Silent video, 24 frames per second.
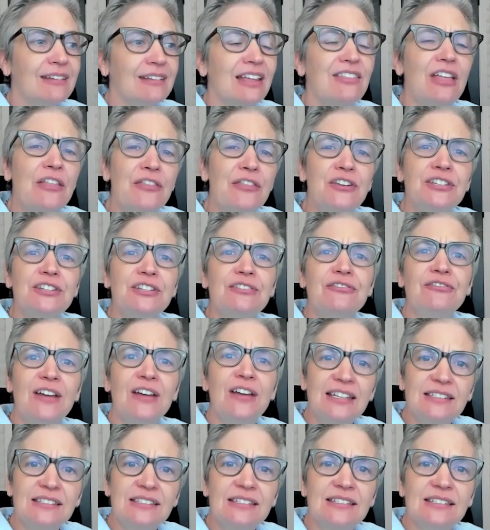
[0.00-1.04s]
that the
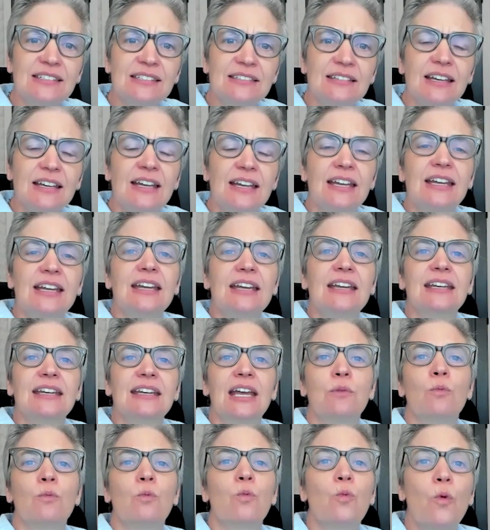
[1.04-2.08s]
defense
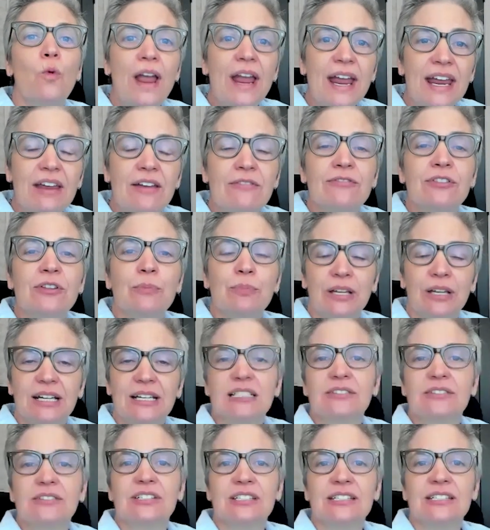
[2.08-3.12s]
can waive the
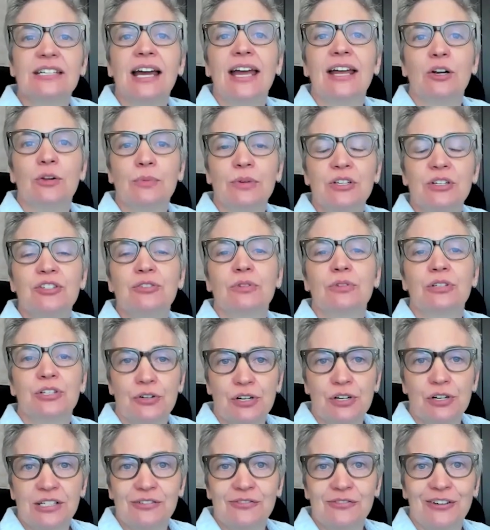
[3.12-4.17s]
plaintiff's entitlement to
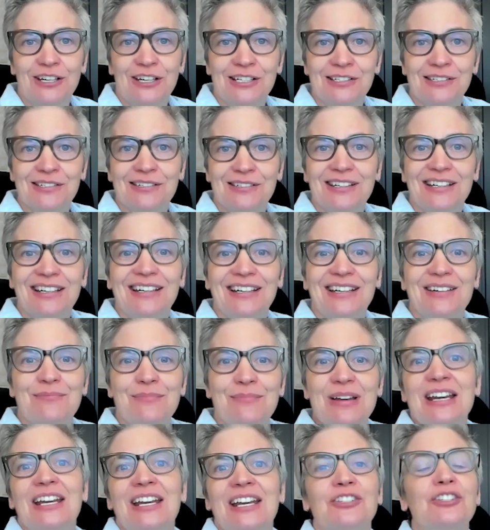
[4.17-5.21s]
attorney's fees
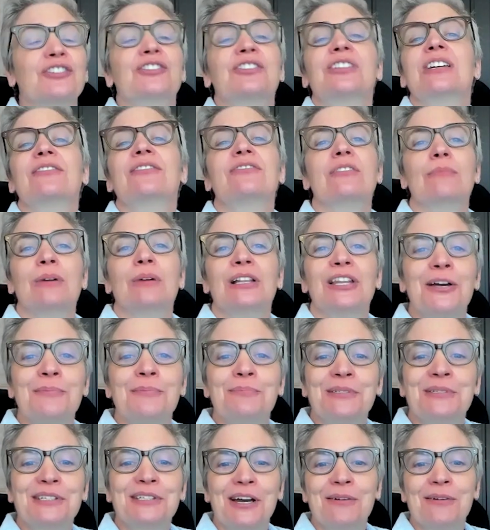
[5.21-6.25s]
meaning just give them a
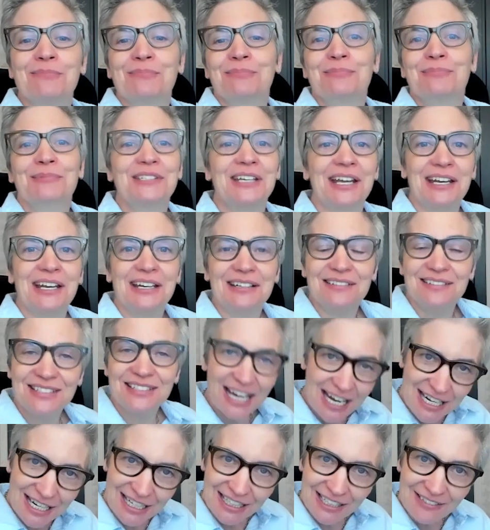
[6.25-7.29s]
lump sum, say,
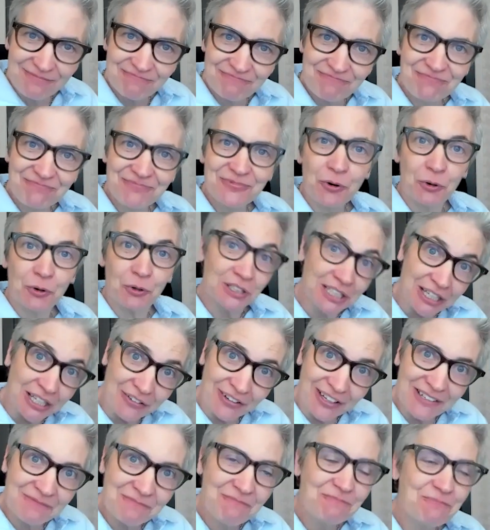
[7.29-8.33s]
take it or leave
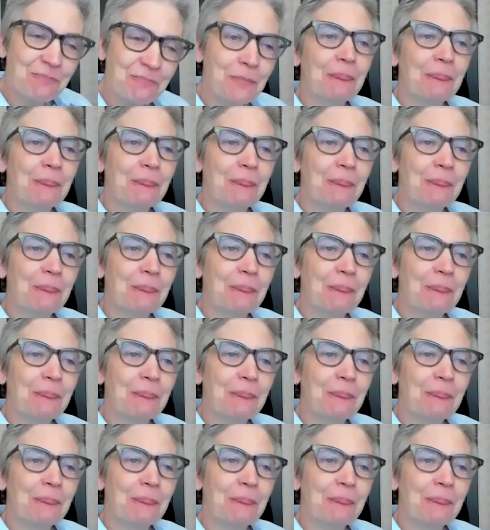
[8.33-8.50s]
it.